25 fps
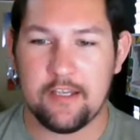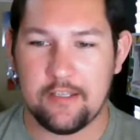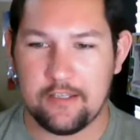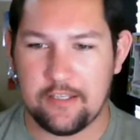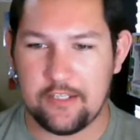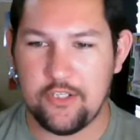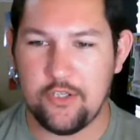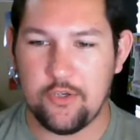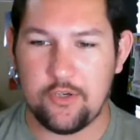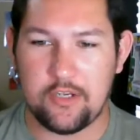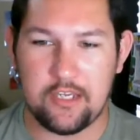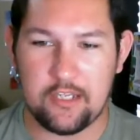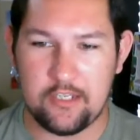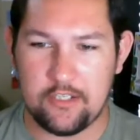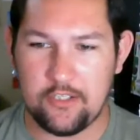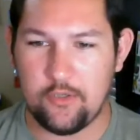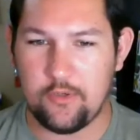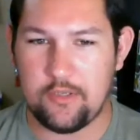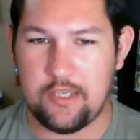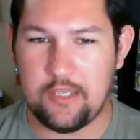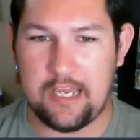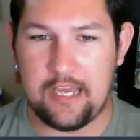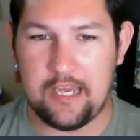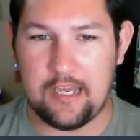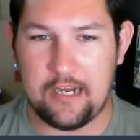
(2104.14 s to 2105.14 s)
you can you
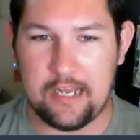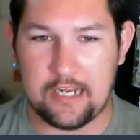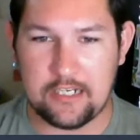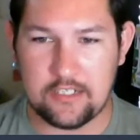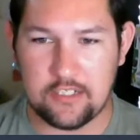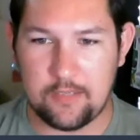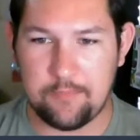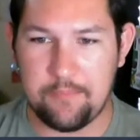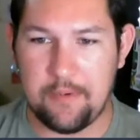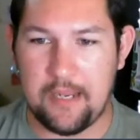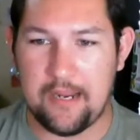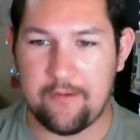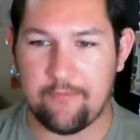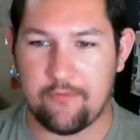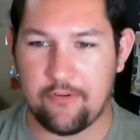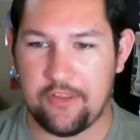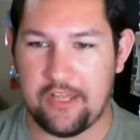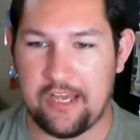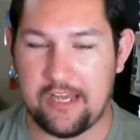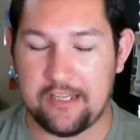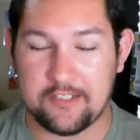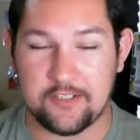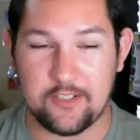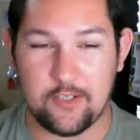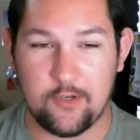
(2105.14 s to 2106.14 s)
can actually pay for
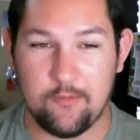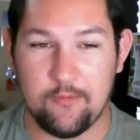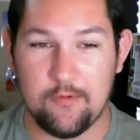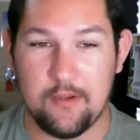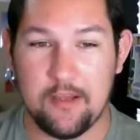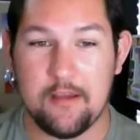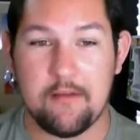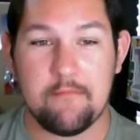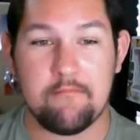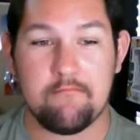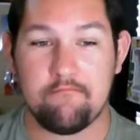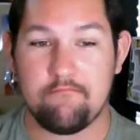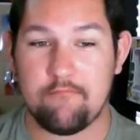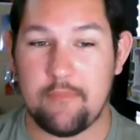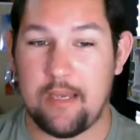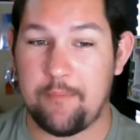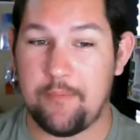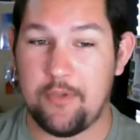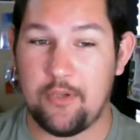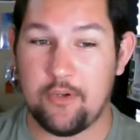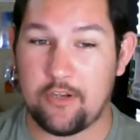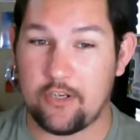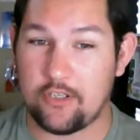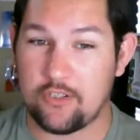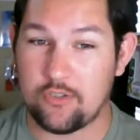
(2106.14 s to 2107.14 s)
that so maybe
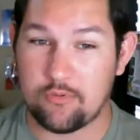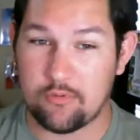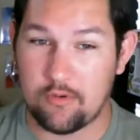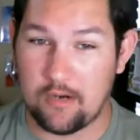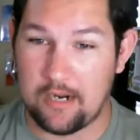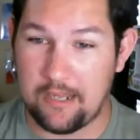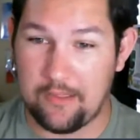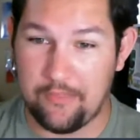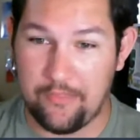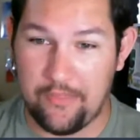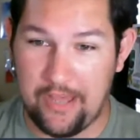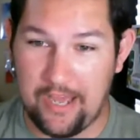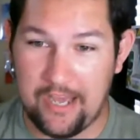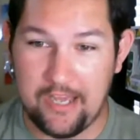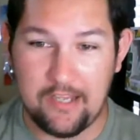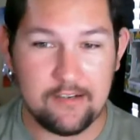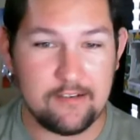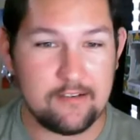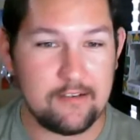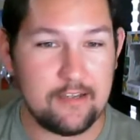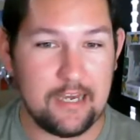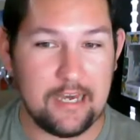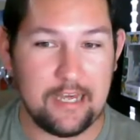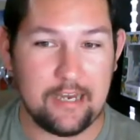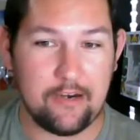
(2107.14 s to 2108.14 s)
you could try that
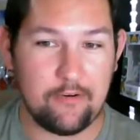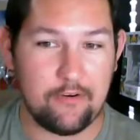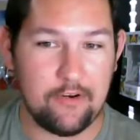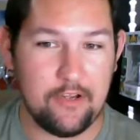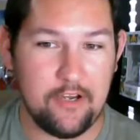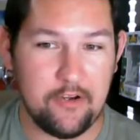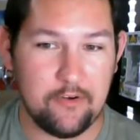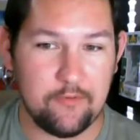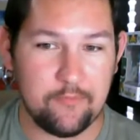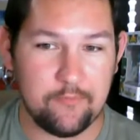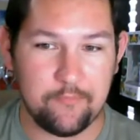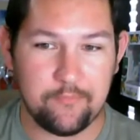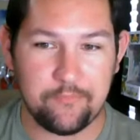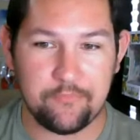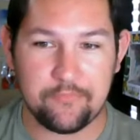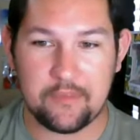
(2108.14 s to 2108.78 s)
i don't know